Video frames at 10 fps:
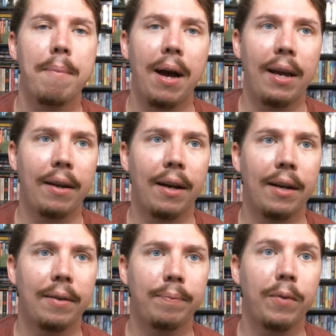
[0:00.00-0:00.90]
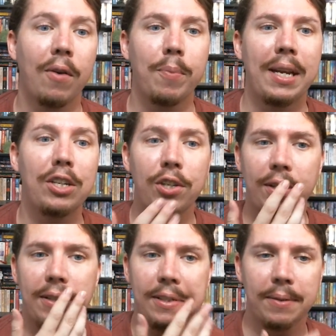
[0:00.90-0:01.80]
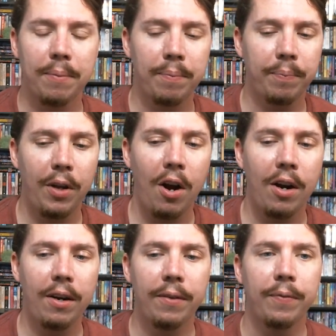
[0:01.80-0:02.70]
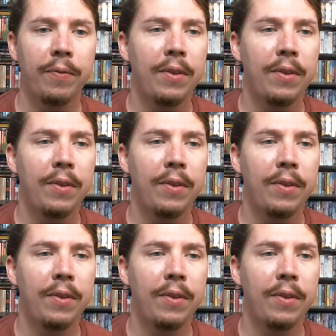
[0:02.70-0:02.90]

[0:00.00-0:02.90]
my uh, government insurance card,